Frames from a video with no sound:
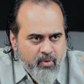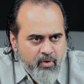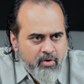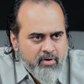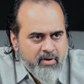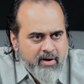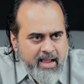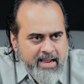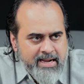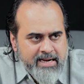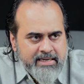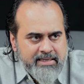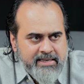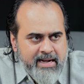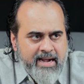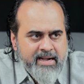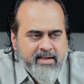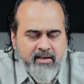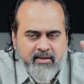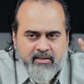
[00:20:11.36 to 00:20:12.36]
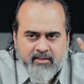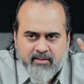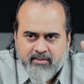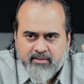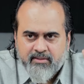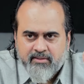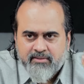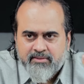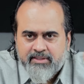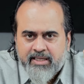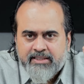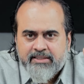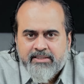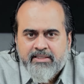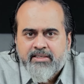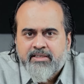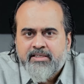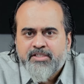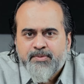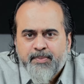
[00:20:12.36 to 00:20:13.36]
more like a title
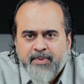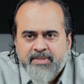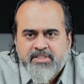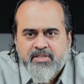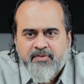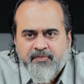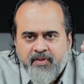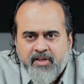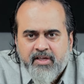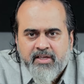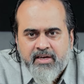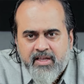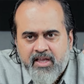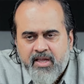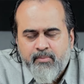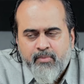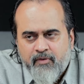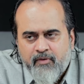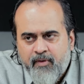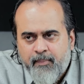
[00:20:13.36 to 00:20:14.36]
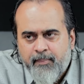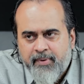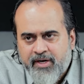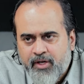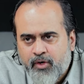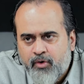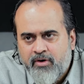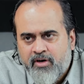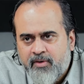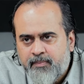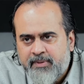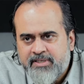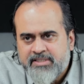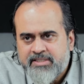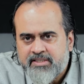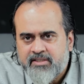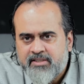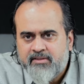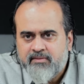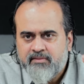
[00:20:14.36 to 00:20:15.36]
than the specific name of a particular
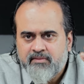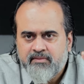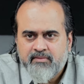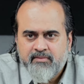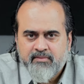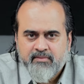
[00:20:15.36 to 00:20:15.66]
person.